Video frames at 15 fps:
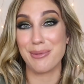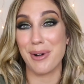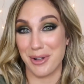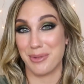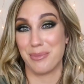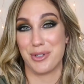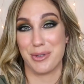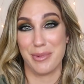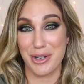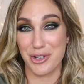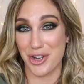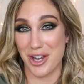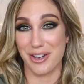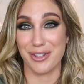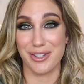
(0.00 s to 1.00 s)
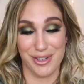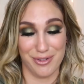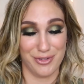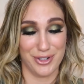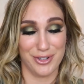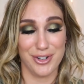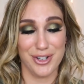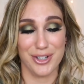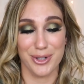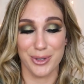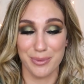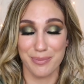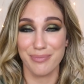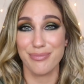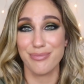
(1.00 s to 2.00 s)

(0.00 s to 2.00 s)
Welcome to my channel. If you're new,